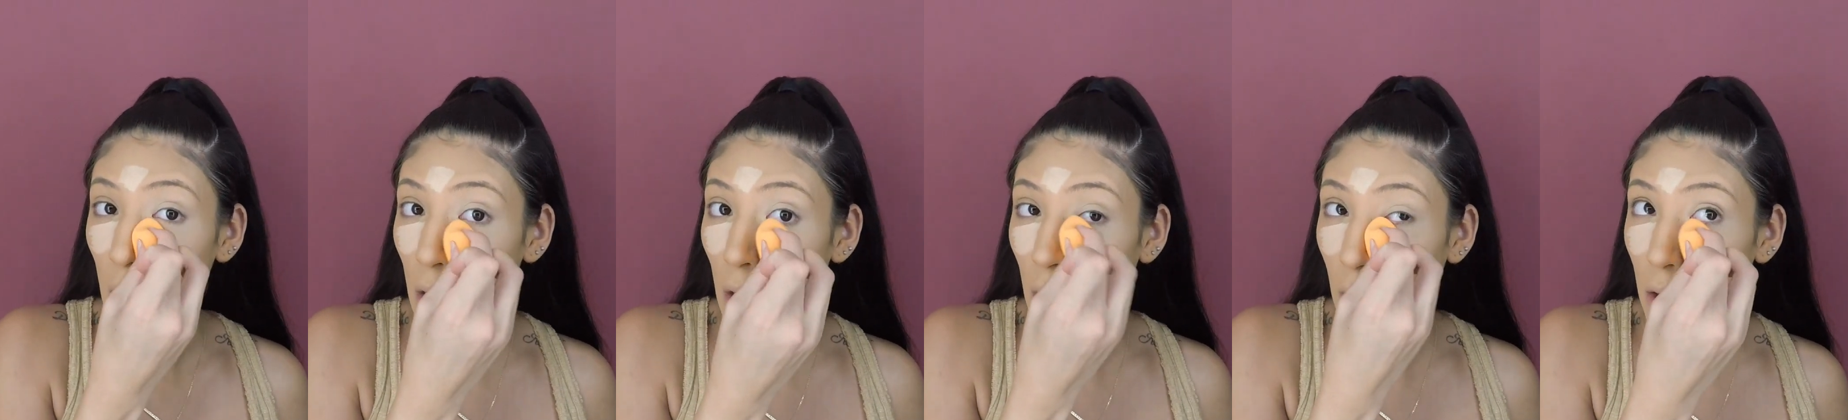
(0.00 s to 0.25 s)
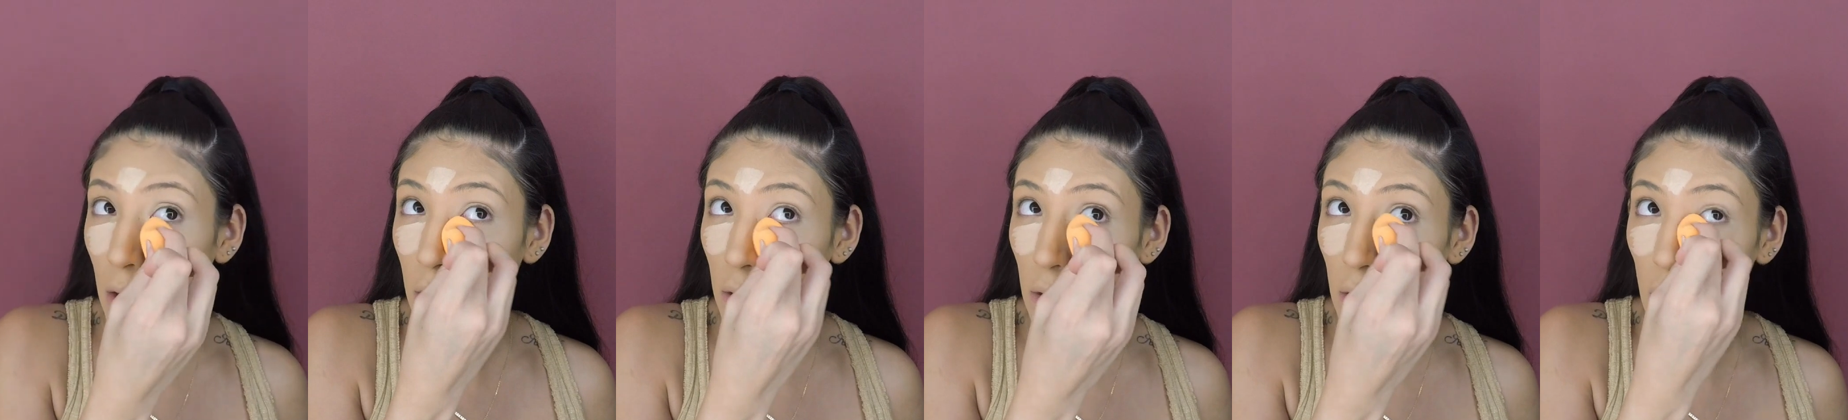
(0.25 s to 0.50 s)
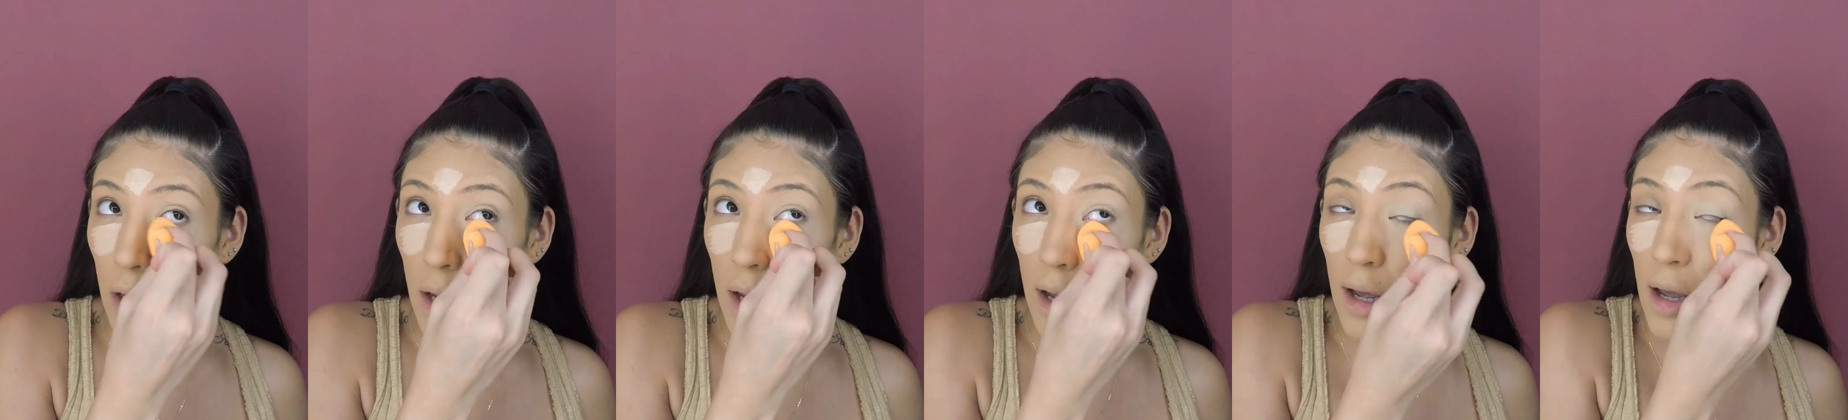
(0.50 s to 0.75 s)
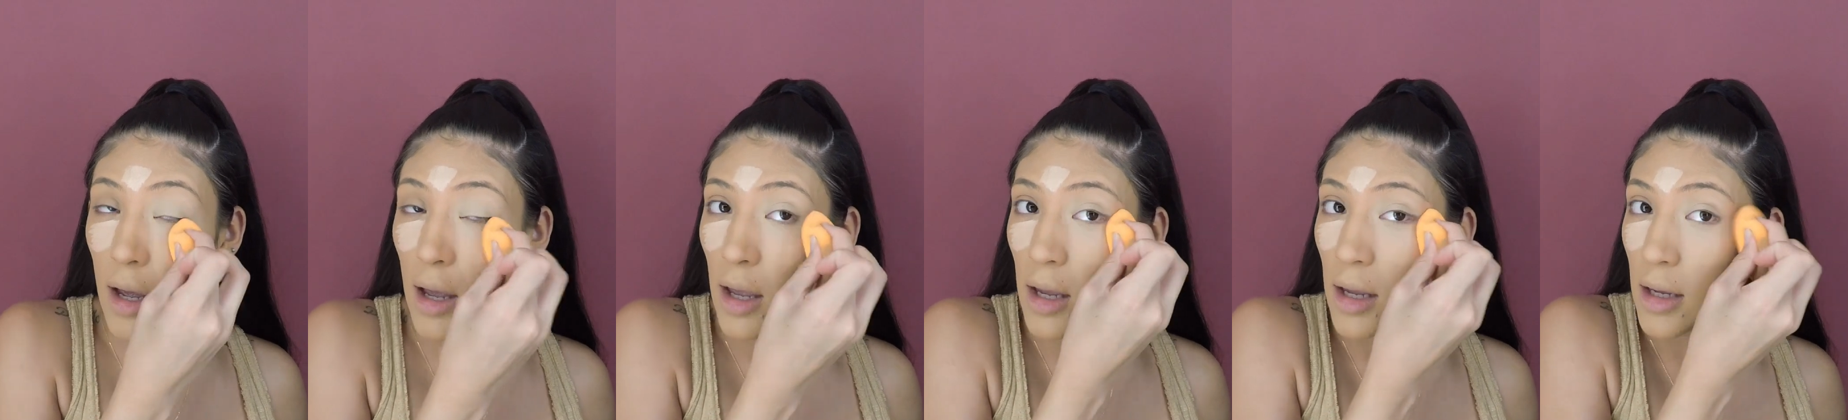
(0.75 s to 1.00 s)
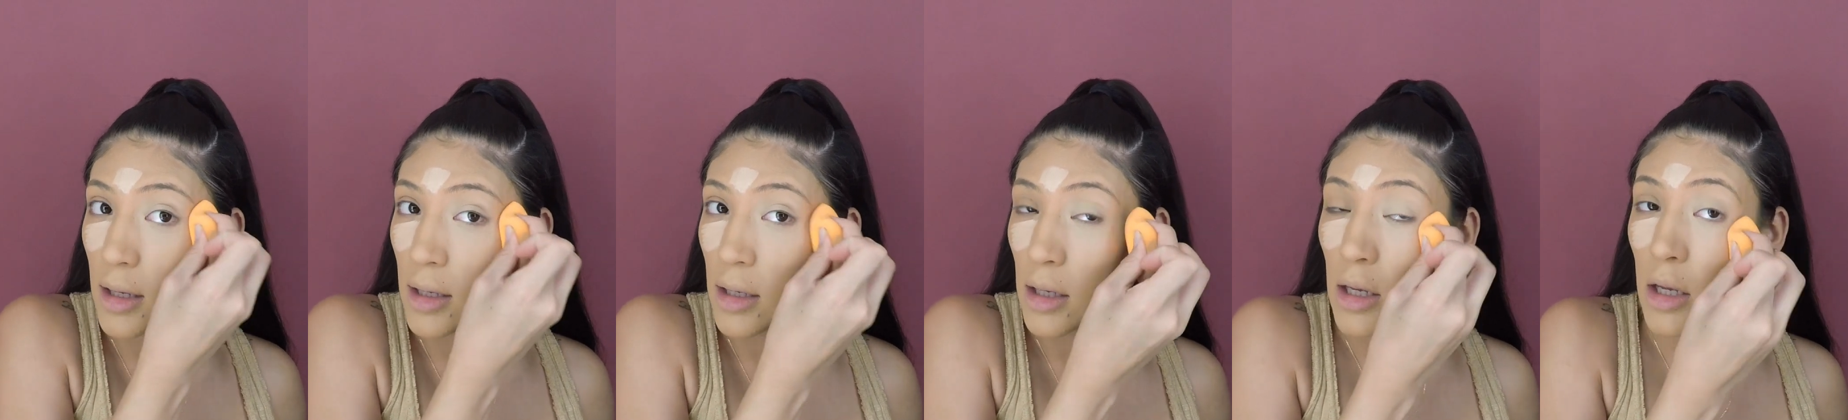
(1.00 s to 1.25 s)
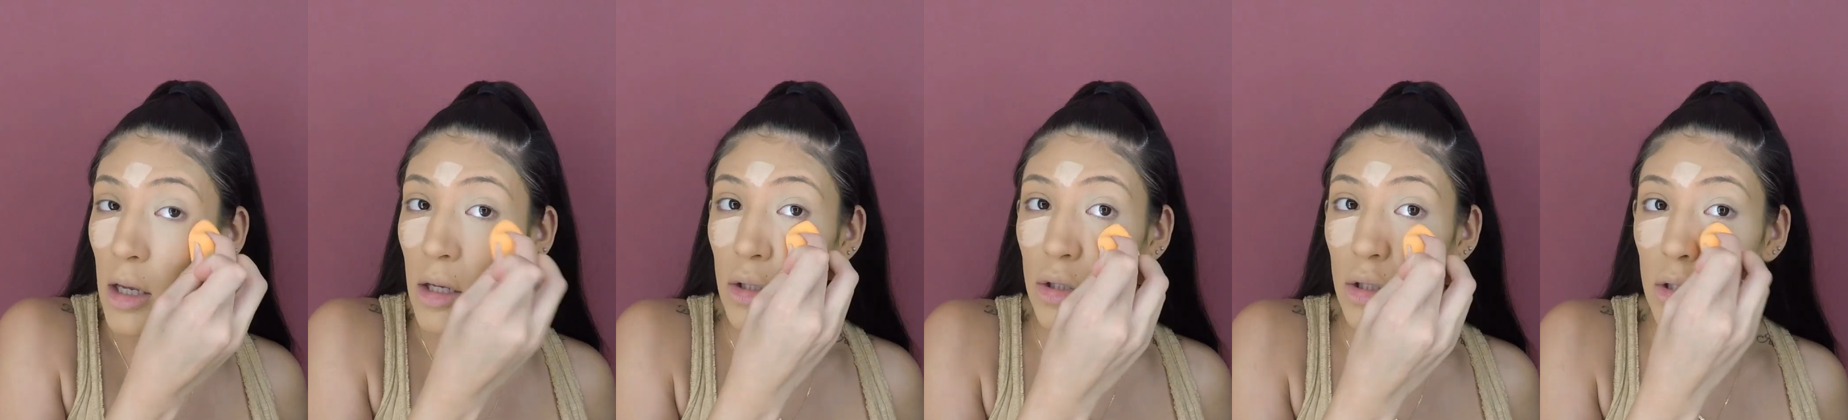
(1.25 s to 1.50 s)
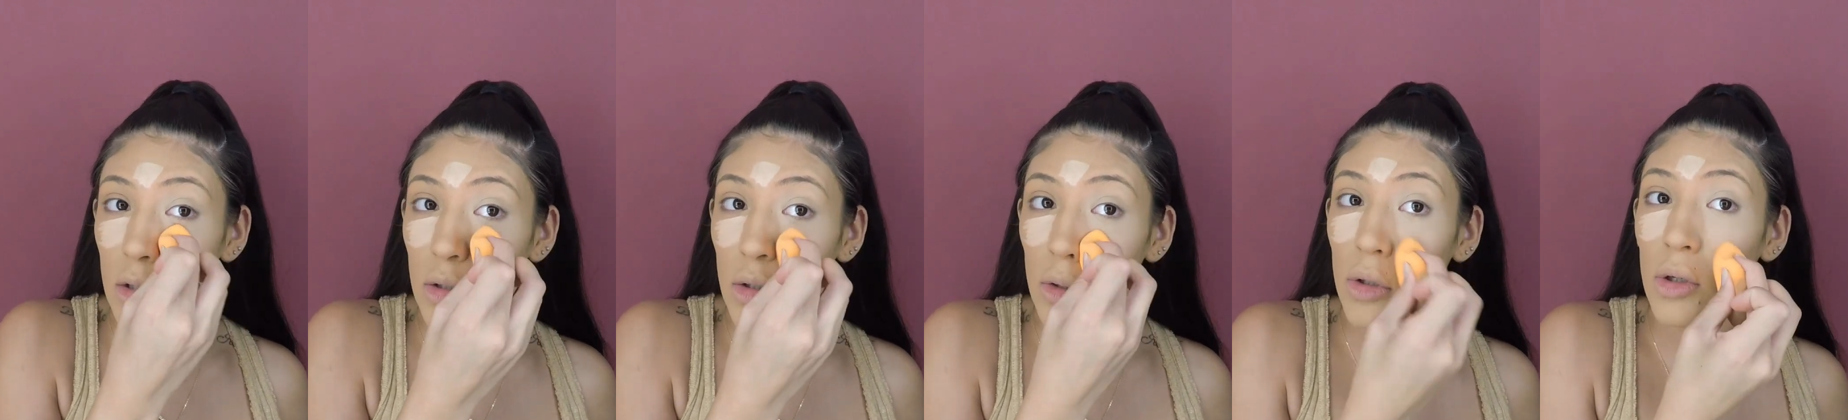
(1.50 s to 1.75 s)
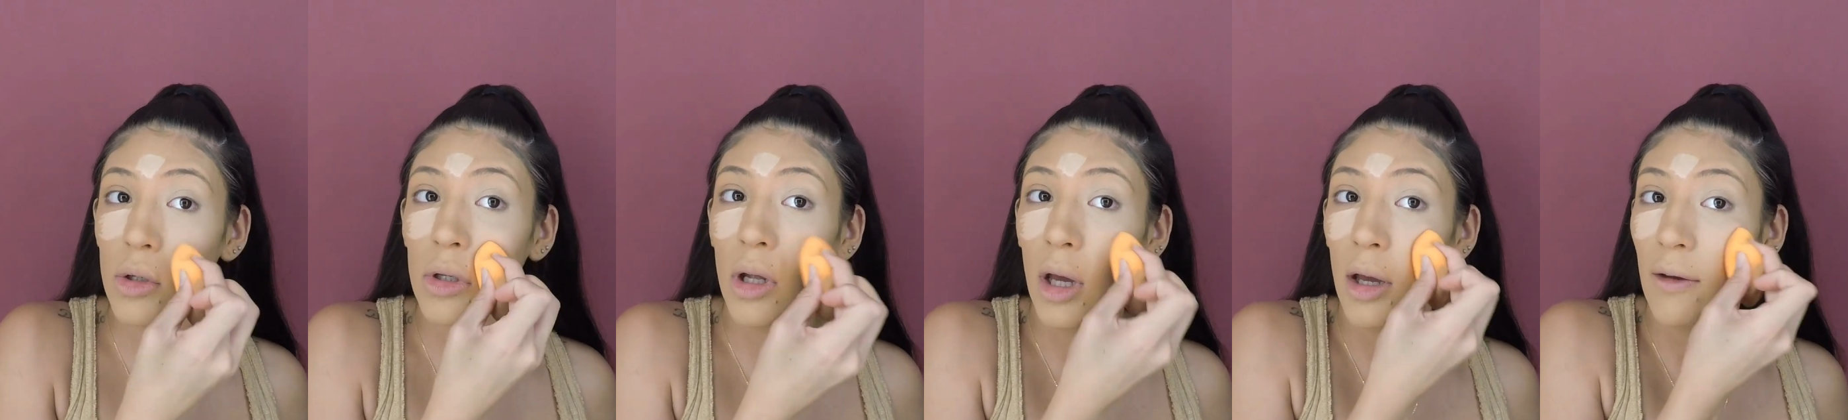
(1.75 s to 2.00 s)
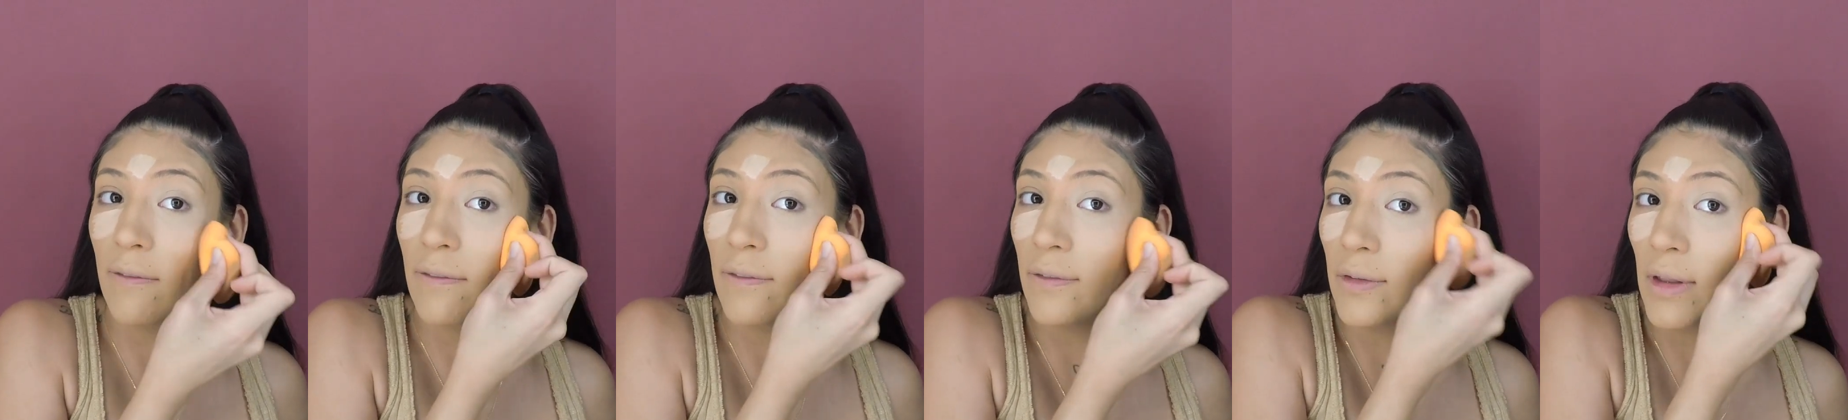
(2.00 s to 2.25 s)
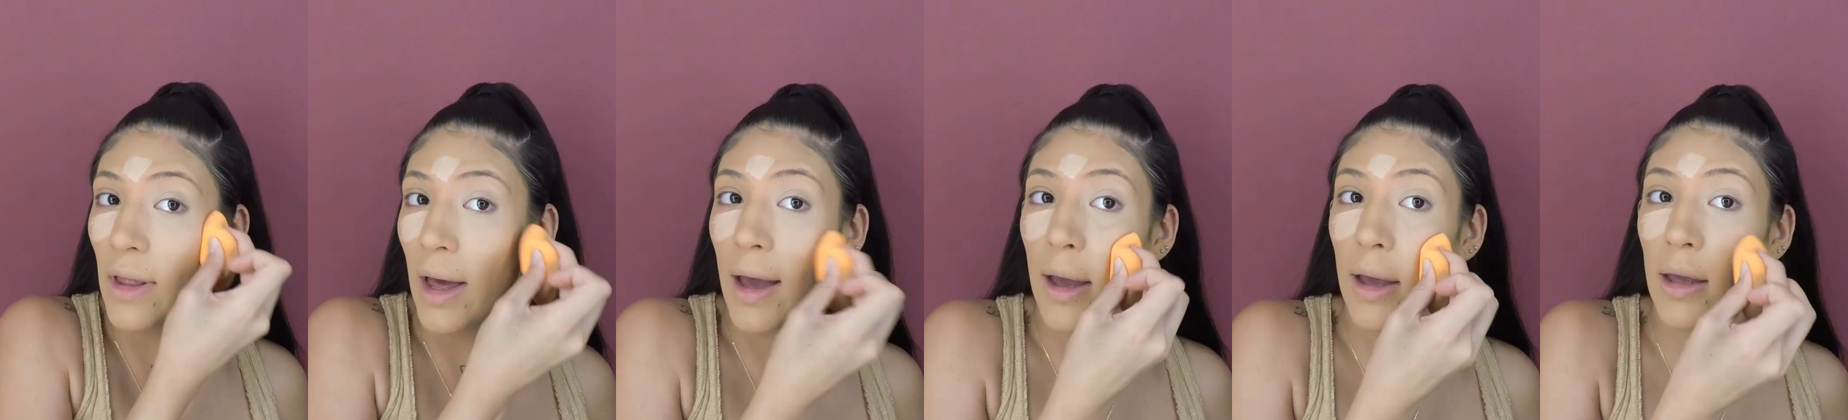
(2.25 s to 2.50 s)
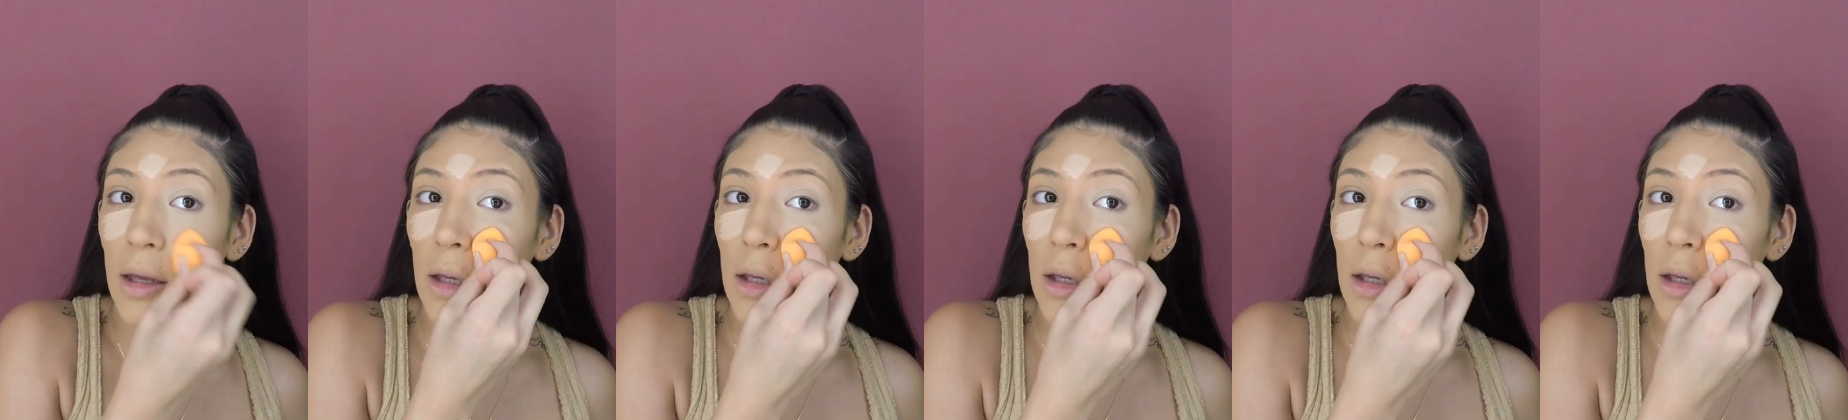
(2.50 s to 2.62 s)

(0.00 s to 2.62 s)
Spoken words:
under eye, just so you're not flat.